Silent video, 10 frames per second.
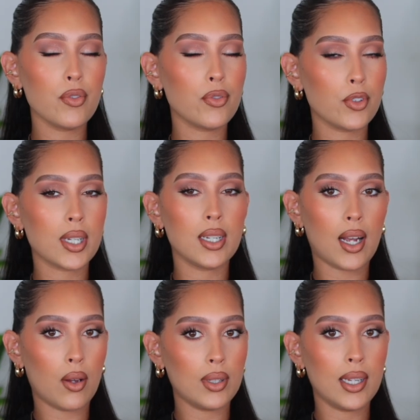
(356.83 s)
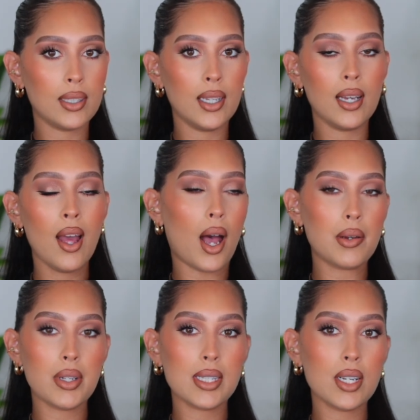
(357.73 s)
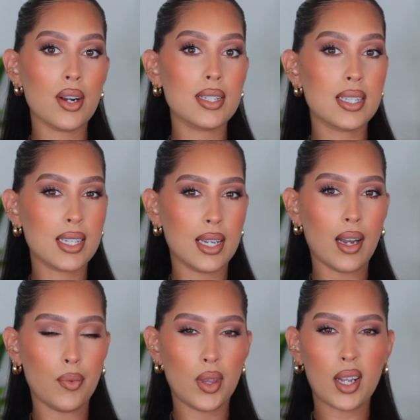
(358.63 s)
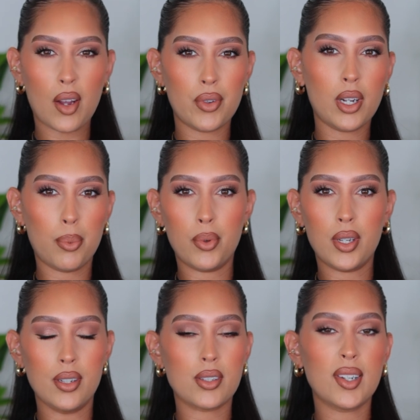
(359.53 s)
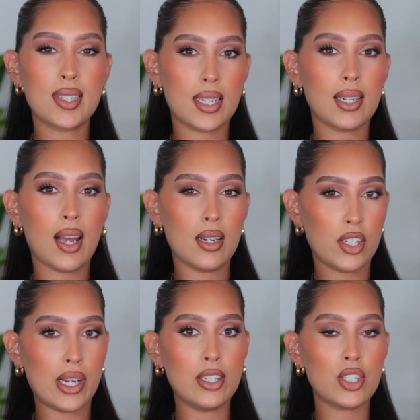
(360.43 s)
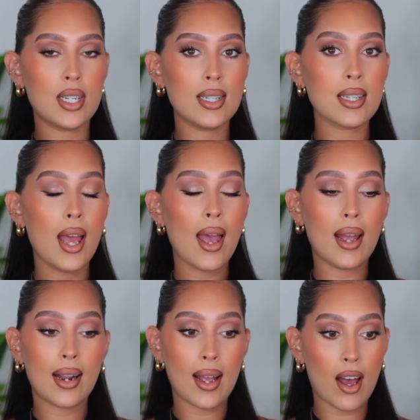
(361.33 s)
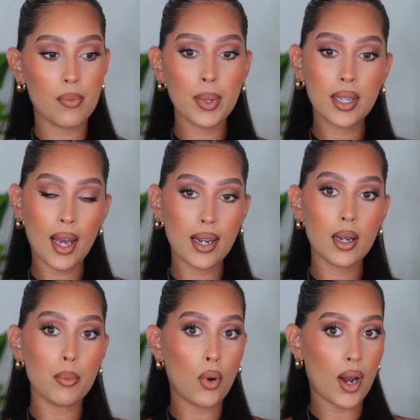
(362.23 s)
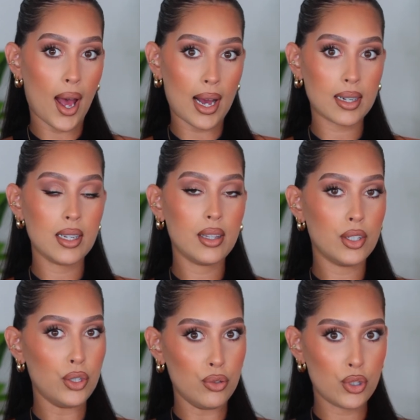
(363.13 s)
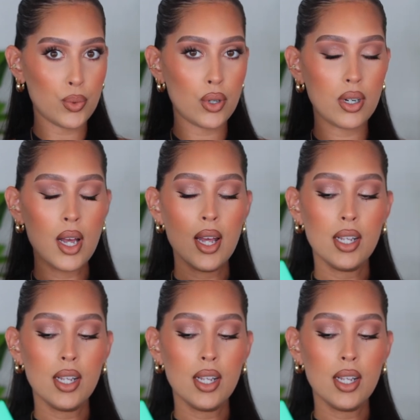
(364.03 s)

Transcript: been freaking out lately. Obviously, our skin, I feel like every couple years, our skin kind of changes, and I have been getting more acne than usual.